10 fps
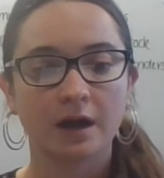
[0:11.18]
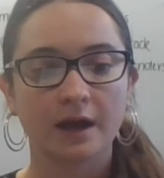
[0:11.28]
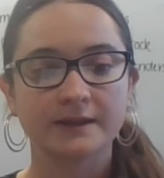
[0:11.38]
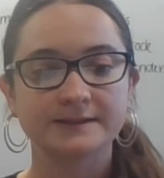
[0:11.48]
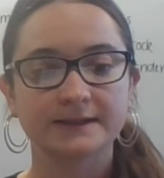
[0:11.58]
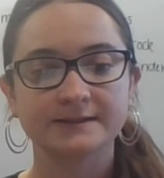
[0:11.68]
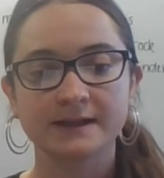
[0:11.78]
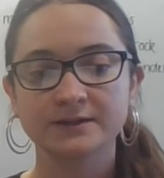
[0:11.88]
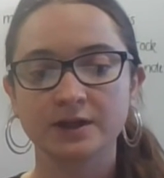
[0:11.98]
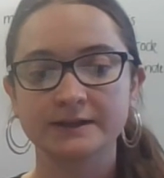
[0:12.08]
And the
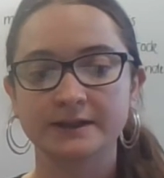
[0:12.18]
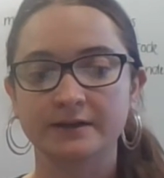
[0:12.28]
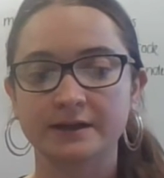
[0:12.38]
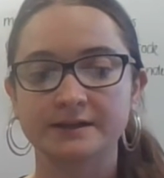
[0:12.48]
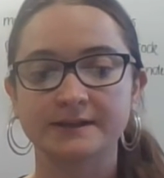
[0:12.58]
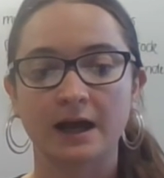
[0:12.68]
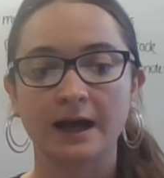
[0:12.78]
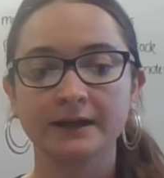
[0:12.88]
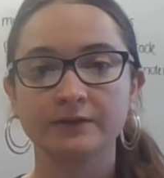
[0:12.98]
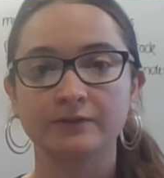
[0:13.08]
success criteria is I
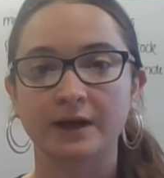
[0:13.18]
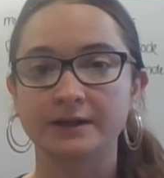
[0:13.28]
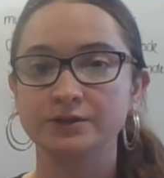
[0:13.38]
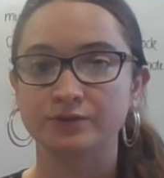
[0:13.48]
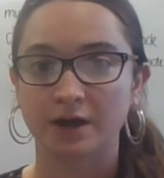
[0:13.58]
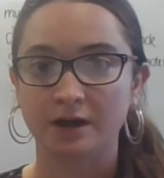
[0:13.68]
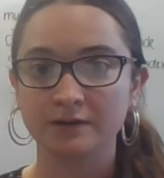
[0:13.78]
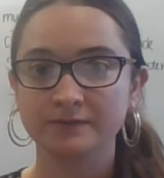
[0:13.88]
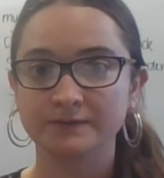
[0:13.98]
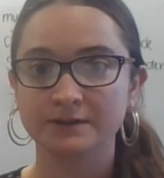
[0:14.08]
can write a
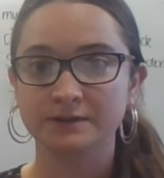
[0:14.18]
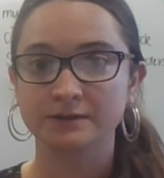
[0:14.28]
draft,